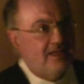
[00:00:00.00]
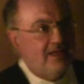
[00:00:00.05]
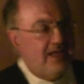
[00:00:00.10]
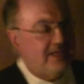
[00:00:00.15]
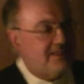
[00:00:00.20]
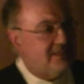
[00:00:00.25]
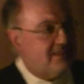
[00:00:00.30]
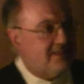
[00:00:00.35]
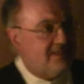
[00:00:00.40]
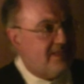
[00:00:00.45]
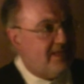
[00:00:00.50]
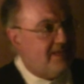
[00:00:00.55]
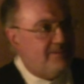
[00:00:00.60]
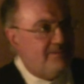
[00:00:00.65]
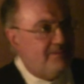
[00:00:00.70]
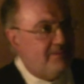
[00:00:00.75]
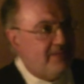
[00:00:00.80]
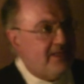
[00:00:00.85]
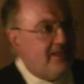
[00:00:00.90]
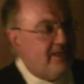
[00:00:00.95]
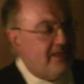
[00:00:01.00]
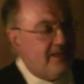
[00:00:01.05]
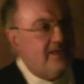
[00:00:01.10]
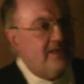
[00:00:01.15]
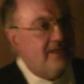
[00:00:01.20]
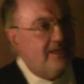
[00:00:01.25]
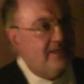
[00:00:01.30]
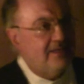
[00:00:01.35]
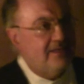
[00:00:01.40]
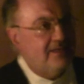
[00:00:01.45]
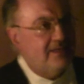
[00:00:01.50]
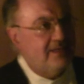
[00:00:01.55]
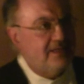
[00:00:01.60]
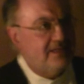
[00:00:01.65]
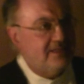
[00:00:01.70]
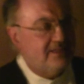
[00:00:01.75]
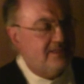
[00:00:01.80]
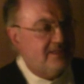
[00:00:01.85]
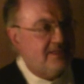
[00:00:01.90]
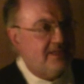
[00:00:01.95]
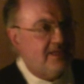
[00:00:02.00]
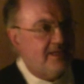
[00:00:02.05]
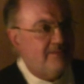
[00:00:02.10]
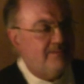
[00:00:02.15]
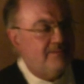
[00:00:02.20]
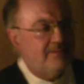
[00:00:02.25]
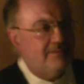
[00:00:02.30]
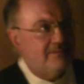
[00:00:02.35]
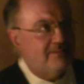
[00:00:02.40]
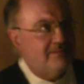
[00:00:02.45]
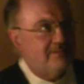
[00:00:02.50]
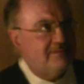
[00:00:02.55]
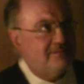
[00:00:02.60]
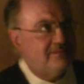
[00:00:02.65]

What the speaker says: has the same meaning, has the same